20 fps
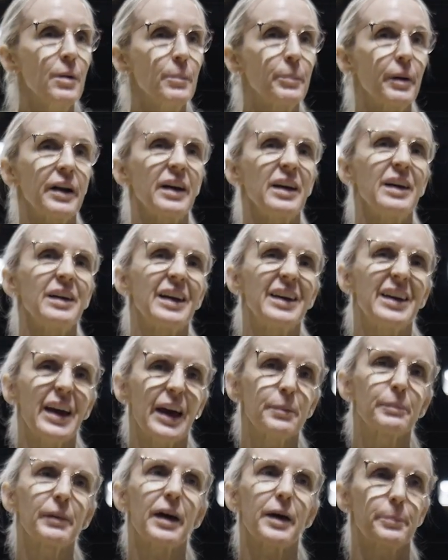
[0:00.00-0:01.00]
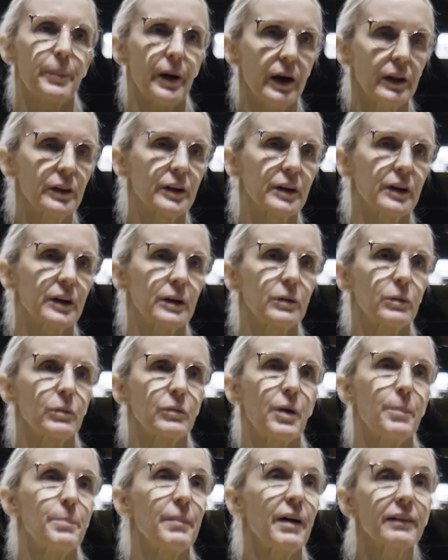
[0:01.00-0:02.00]
But in a game like Butler,
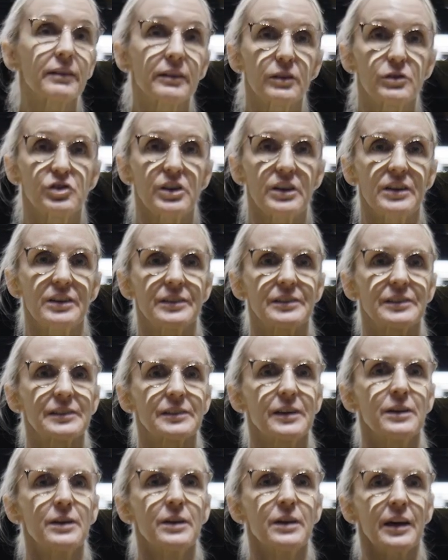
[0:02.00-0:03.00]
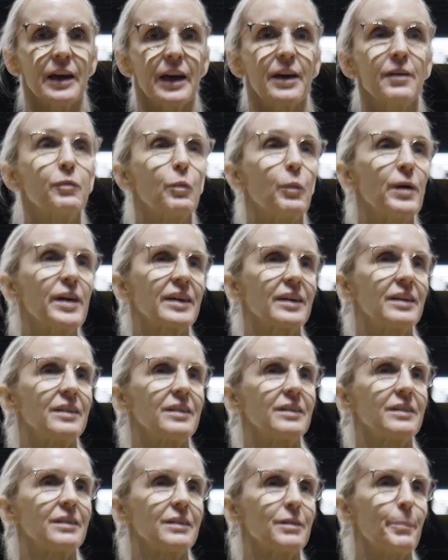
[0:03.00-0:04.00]
the message is if we
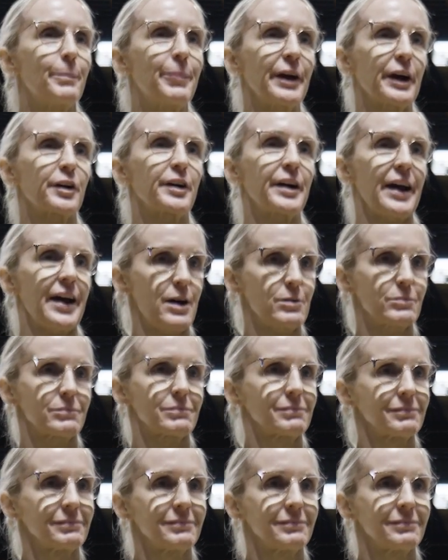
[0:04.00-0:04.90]
can bear down